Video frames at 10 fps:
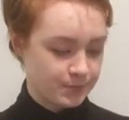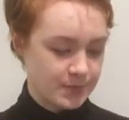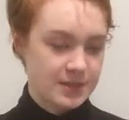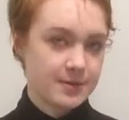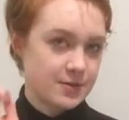
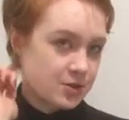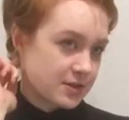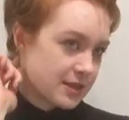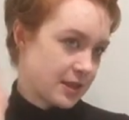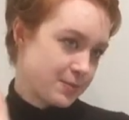But sometimes you
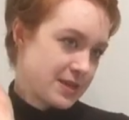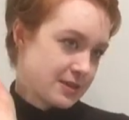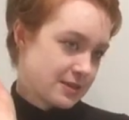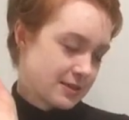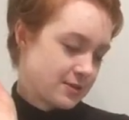just get that
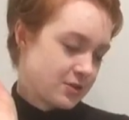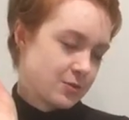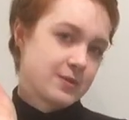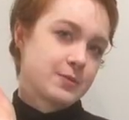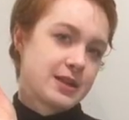piece that's
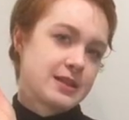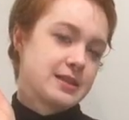doing one of